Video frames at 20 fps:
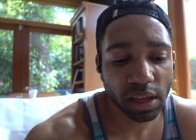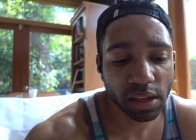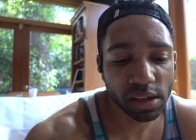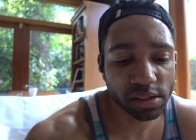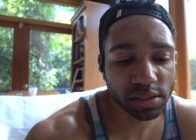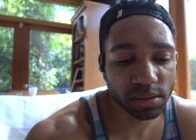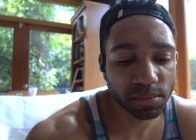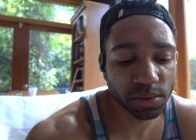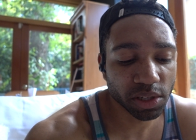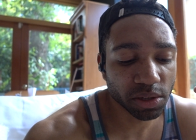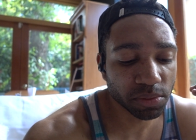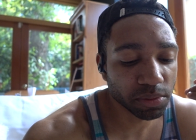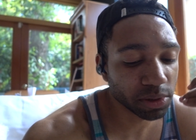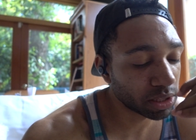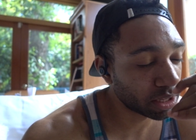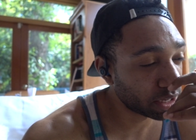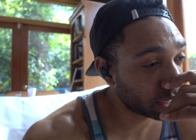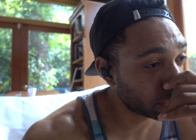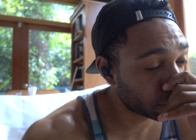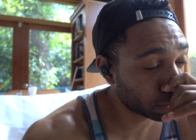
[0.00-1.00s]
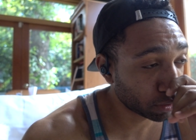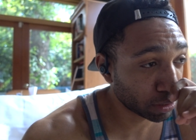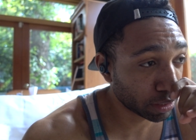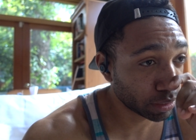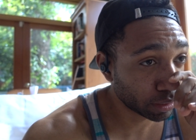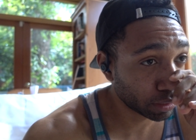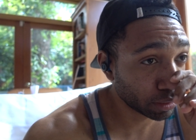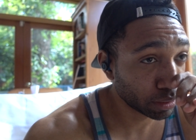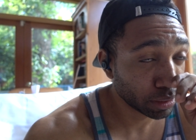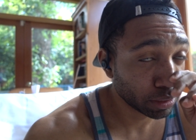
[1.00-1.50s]
because I'm gonna be like
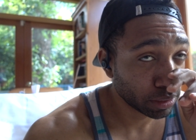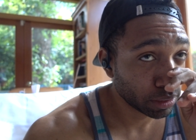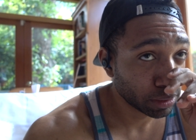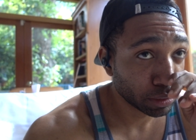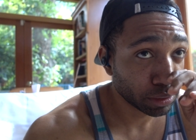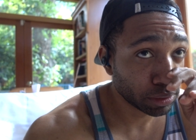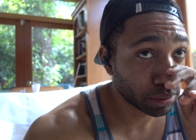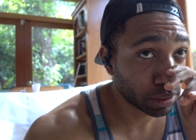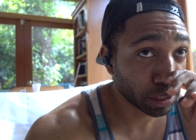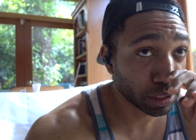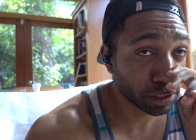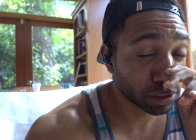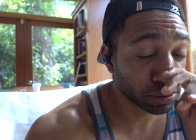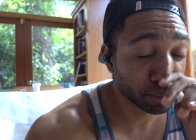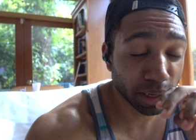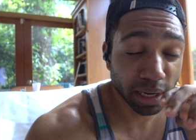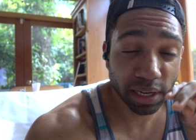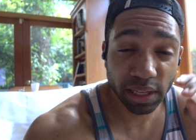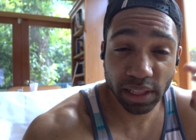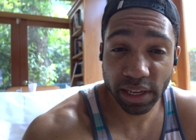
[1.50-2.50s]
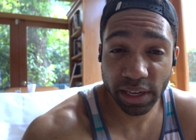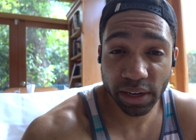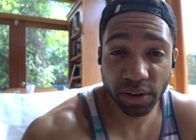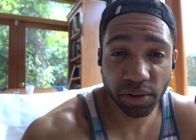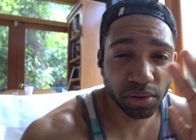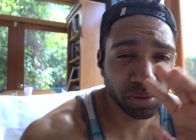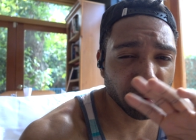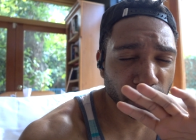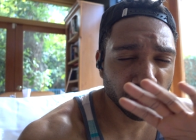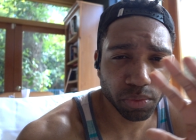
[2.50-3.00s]
trying to change my like
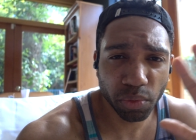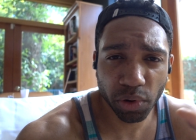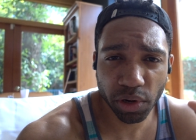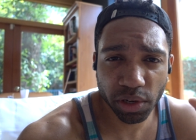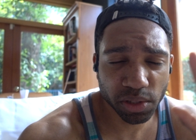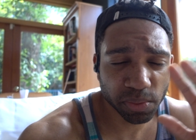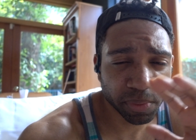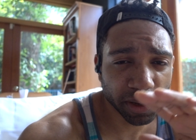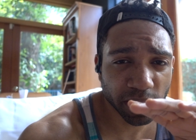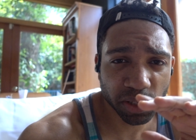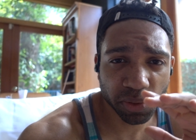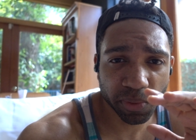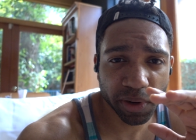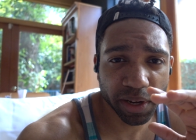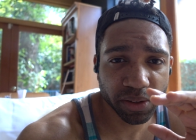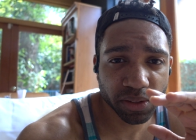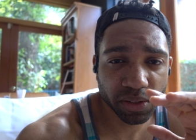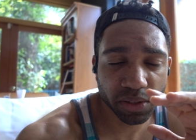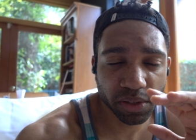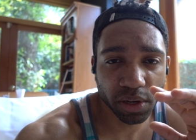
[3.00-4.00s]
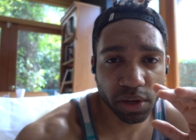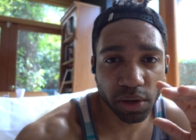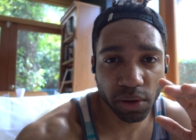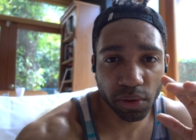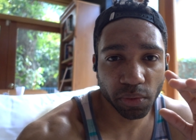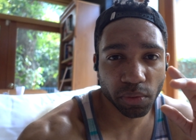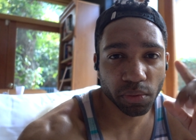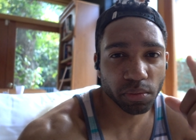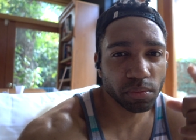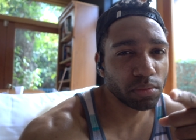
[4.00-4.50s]
whole workspace around,
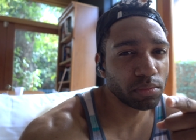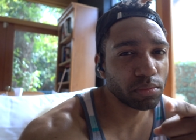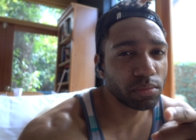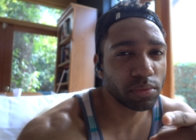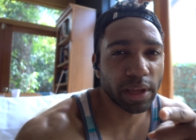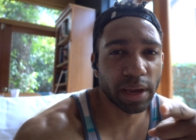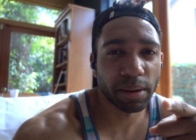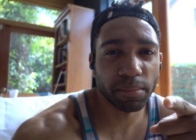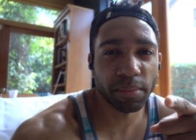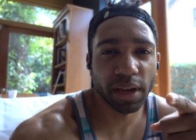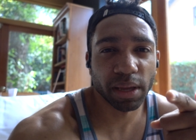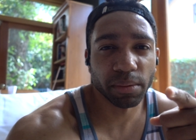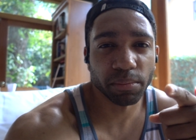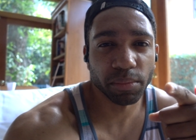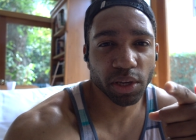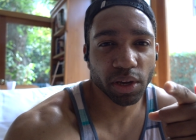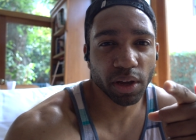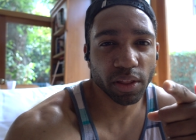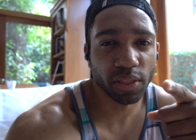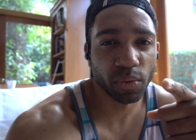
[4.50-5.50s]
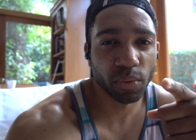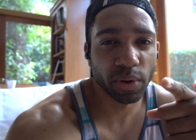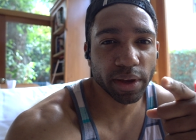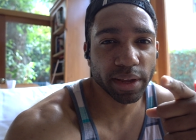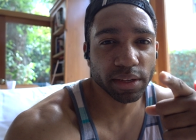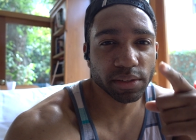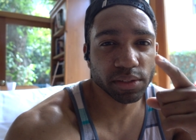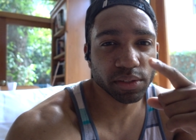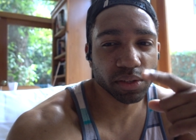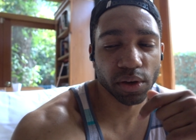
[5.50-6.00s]
so that might be on the
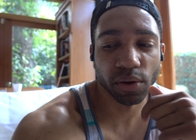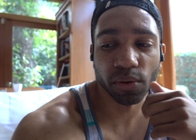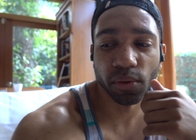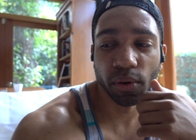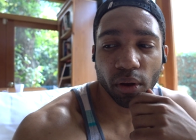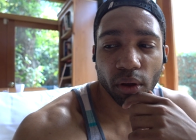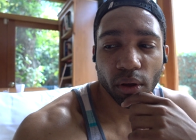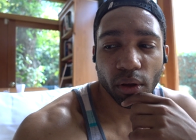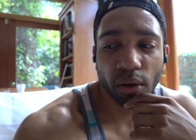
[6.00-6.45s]
way. So